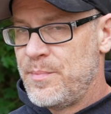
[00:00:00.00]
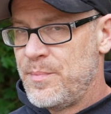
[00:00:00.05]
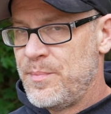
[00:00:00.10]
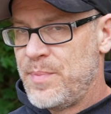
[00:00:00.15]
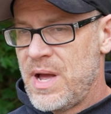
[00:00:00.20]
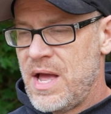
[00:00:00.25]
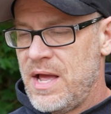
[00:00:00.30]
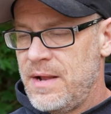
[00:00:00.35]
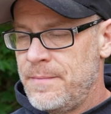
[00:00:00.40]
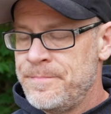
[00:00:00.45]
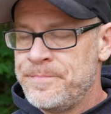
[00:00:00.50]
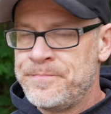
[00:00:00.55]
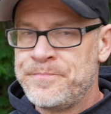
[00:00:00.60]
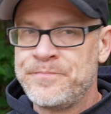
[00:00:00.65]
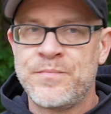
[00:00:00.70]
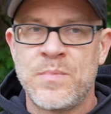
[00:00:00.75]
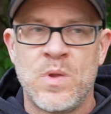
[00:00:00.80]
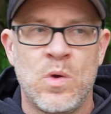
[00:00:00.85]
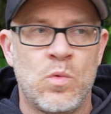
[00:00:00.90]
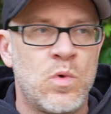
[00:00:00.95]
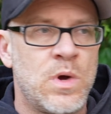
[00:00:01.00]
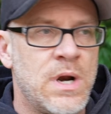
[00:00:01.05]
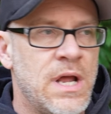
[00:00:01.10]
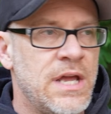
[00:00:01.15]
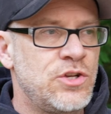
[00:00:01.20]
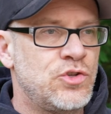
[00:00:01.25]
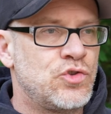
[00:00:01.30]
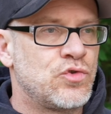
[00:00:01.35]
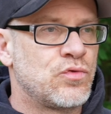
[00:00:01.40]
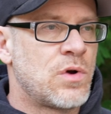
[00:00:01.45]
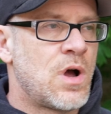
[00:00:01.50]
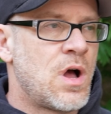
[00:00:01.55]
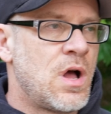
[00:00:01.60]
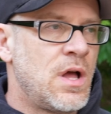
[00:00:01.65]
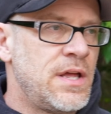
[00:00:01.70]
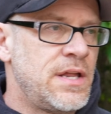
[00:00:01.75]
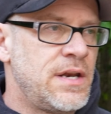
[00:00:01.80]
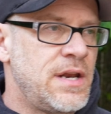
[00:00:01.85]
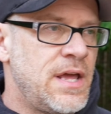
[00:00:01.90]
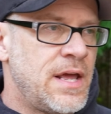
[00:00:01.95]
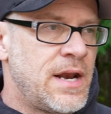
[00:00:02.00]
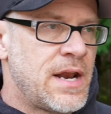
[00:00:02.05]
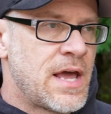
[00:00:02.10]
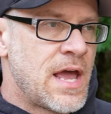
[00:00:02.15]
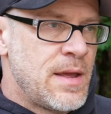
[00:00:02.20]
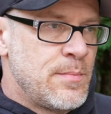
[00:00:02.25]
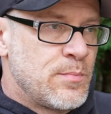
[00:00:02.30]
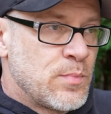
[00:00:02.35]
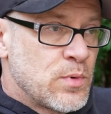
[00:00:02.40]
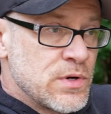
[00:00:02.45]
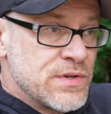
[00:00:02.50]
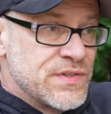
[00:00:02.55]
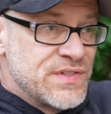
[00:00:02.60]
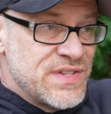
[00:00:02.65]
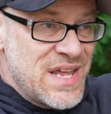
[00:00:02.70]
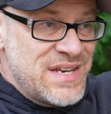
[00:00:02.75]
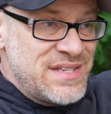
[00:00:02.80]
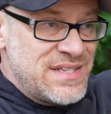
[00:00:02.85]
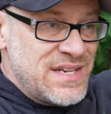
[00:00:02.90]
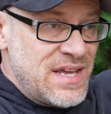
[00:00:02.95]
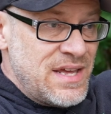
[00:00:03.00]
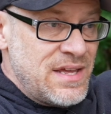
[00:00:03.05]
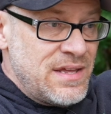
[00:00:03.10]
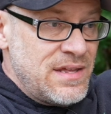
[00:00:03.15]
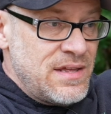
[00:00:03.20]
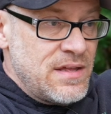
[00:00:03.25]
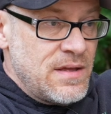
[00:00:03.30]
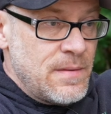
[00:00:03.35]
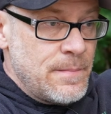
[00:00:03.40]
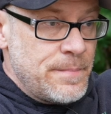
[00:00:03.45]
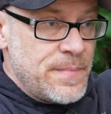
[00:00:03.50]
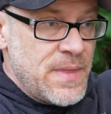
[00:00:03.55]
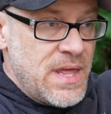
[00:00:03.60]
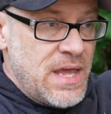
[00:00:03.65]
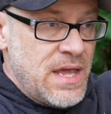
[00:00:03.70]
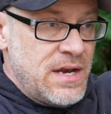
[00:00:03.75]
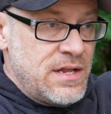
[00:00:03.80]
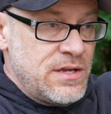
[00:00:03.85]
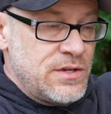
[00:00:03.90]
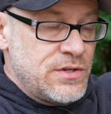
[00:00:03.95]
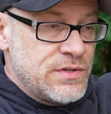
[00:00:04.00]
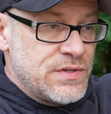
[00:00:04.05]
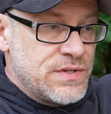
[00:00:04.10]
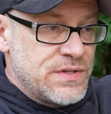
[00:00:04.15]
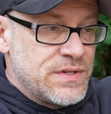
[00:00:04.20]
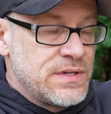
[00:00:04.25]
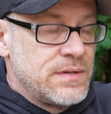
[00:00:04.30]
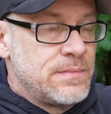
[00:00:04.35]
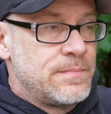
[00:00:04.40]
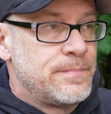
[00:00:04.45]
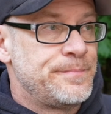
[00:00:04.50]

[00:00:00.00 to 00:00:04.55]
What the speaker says: But when I draw it and I present it, it is